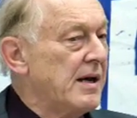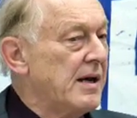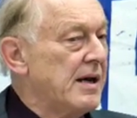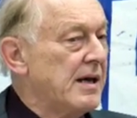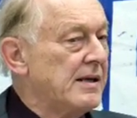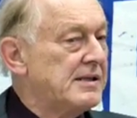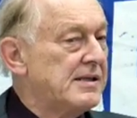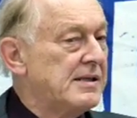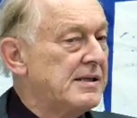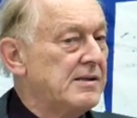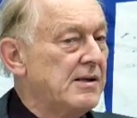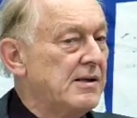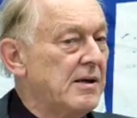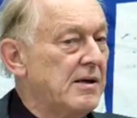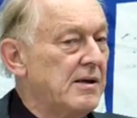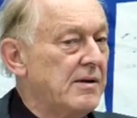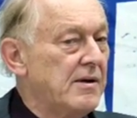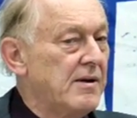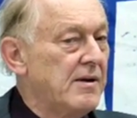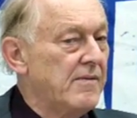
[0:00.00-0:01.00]
It's
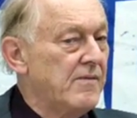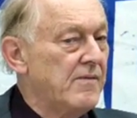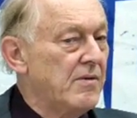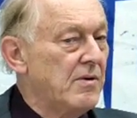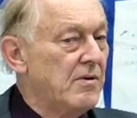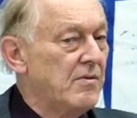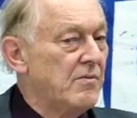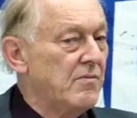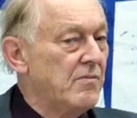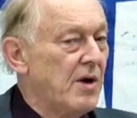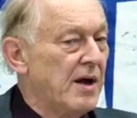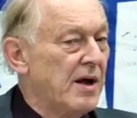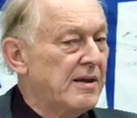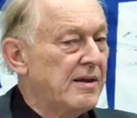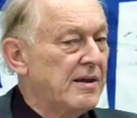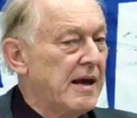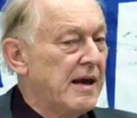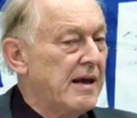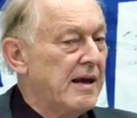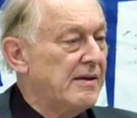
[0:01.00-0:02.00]

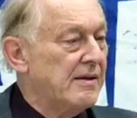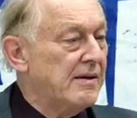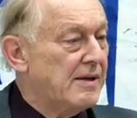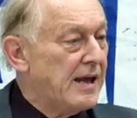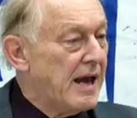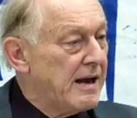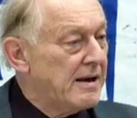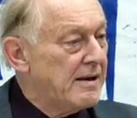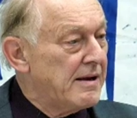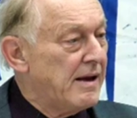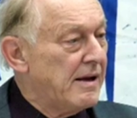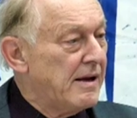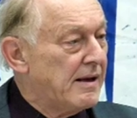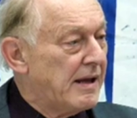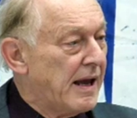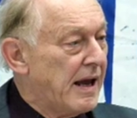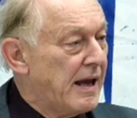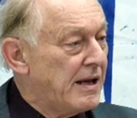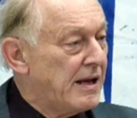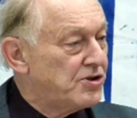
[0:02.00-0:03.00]
what they then
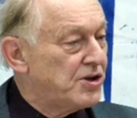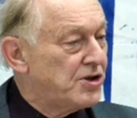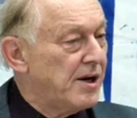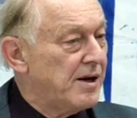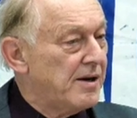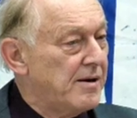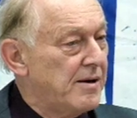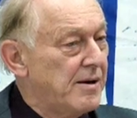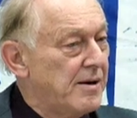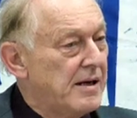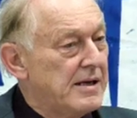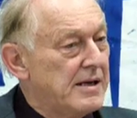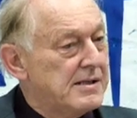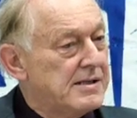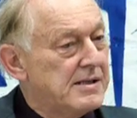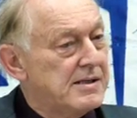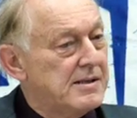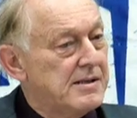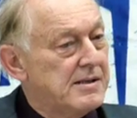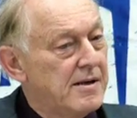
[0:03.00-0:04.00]
engage in
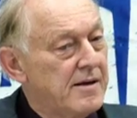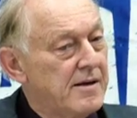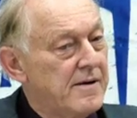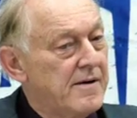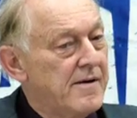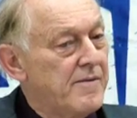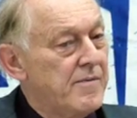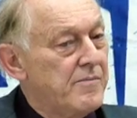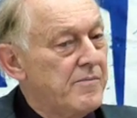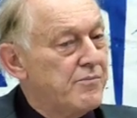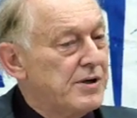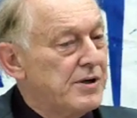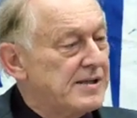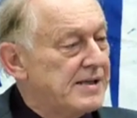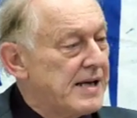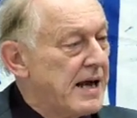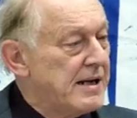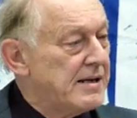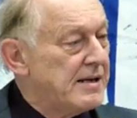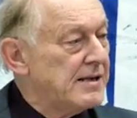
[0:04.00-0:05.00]
is
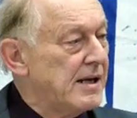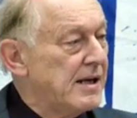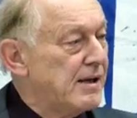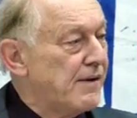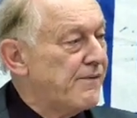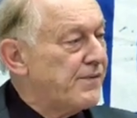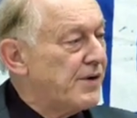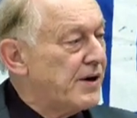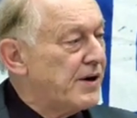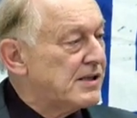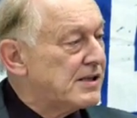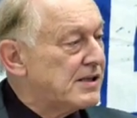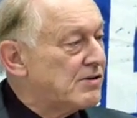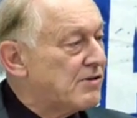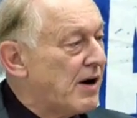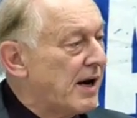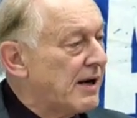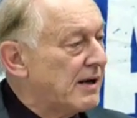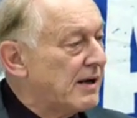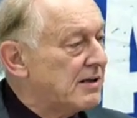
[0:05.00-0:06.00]
presenting the first
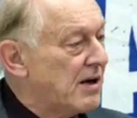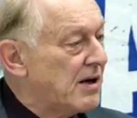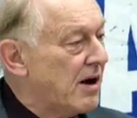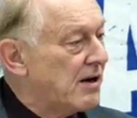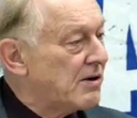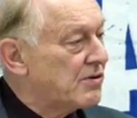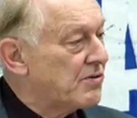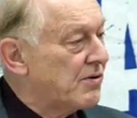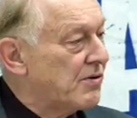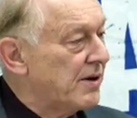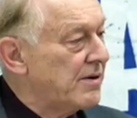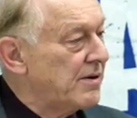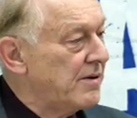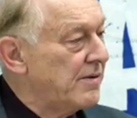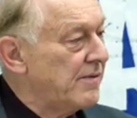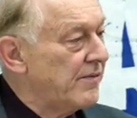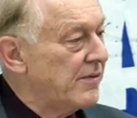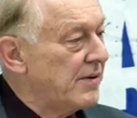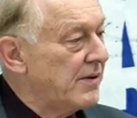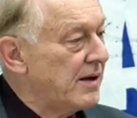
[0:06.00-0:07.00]
strike doctrine,
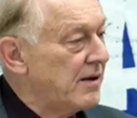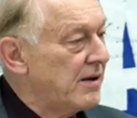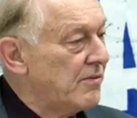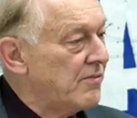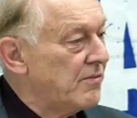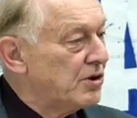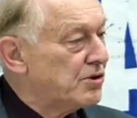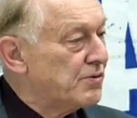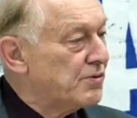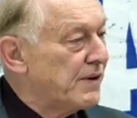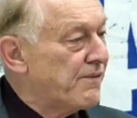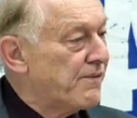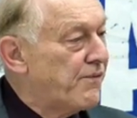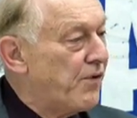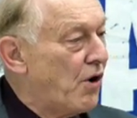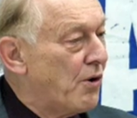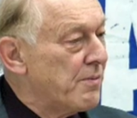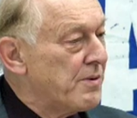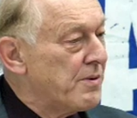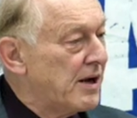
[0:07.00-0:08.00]
which was
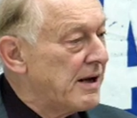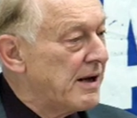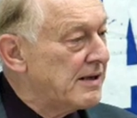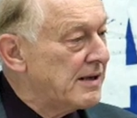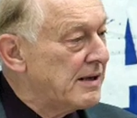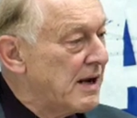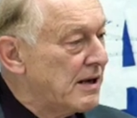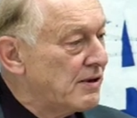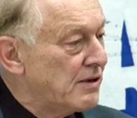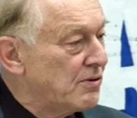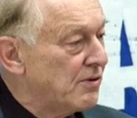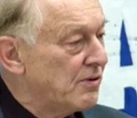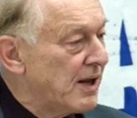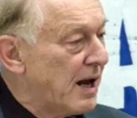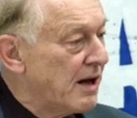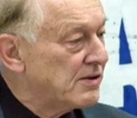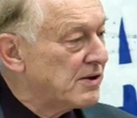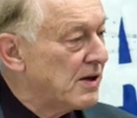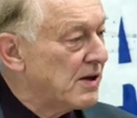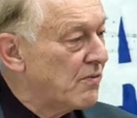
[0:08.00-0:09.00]
formulated in
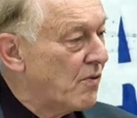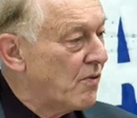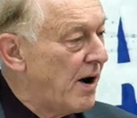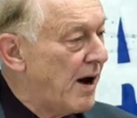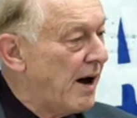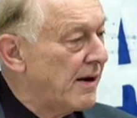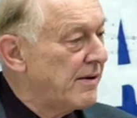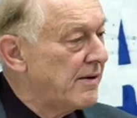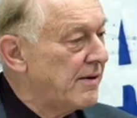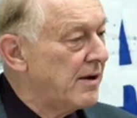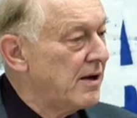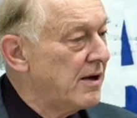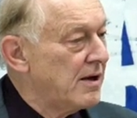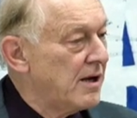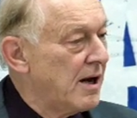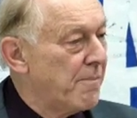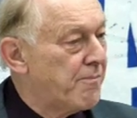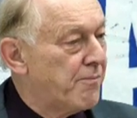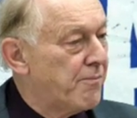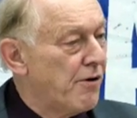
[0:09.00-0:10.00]
2001,
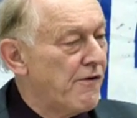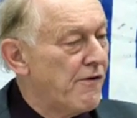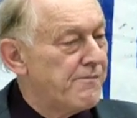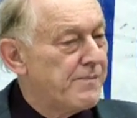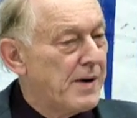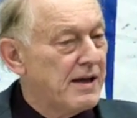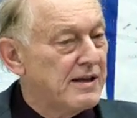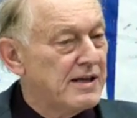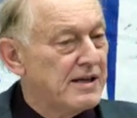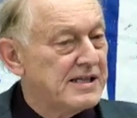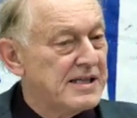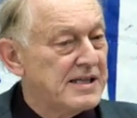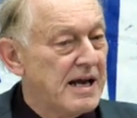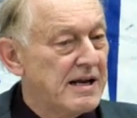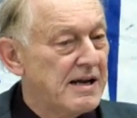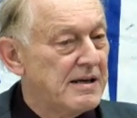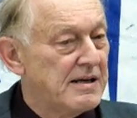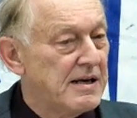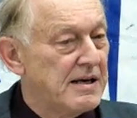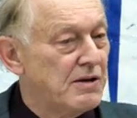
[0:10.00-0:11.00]
approved by the
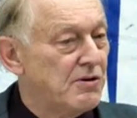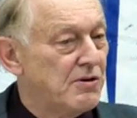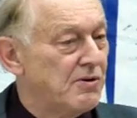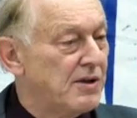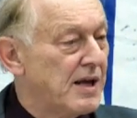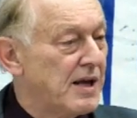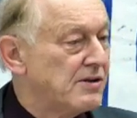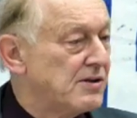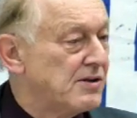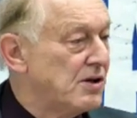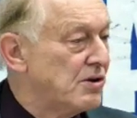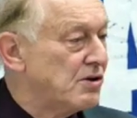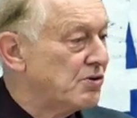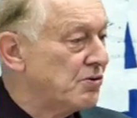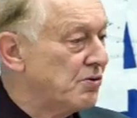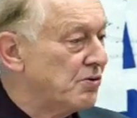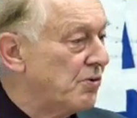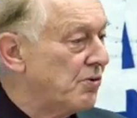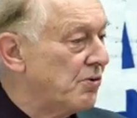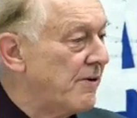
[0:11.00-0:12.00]
Senate in
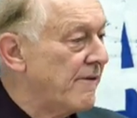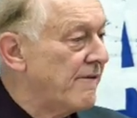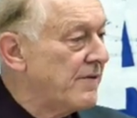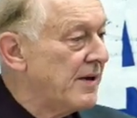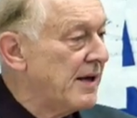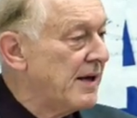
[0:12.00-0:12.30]
2002,